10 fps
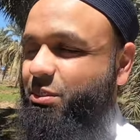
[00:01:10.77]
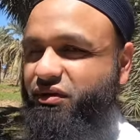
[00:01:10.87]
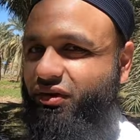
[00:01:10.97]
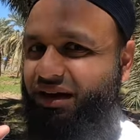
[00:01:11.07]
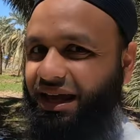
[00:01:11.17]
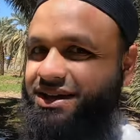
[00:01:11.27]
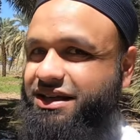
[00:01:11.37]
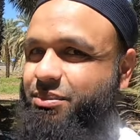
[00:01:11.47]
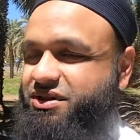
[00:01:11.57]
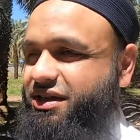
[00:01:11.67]
But before I get
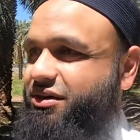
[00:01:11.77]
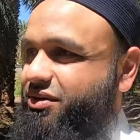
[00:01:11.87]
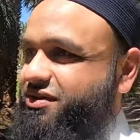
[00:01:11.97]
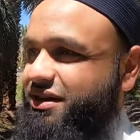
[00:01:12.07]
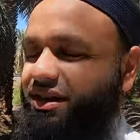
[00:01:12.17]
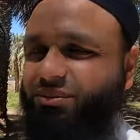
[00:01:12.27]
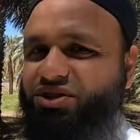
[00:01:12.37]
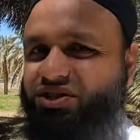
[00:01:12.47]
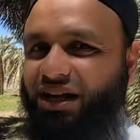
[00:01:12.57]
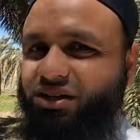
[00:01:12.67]
into that particular reason, let me
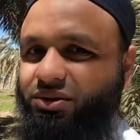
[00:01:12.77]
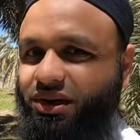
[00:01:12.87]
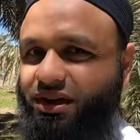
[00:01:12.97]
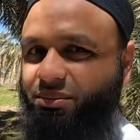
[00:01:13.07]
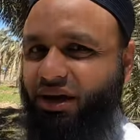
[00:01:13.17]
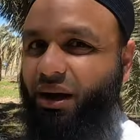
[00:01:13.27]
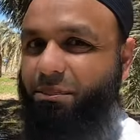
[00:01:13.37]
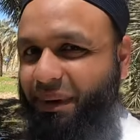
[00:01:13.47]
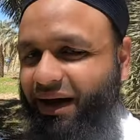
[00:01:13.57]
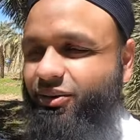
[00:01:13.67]
just tell you a little bit
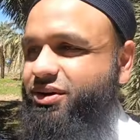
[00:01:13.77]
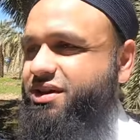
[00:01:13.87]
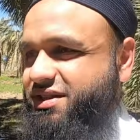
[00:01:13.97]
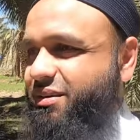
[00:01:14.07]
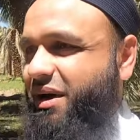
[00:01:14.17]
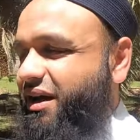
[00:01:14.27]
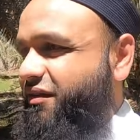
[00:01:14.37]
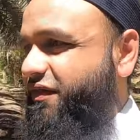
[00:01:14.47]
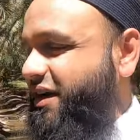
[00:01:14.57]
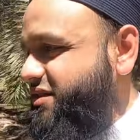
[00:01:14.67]
about Salman
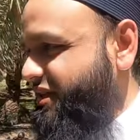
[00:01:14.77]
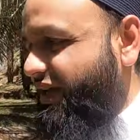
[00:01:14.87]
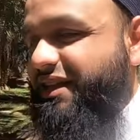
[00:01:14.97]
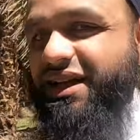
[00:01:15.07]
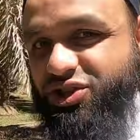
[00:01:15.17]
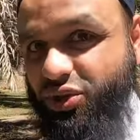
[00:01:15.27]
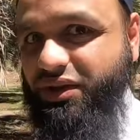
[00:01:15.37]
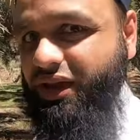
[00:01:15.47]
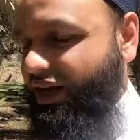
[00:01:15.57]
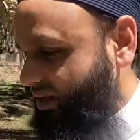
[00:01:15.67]
Al Farsi and then I'll show
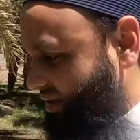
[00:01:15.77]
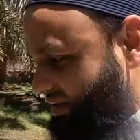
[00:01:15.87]
you the garden.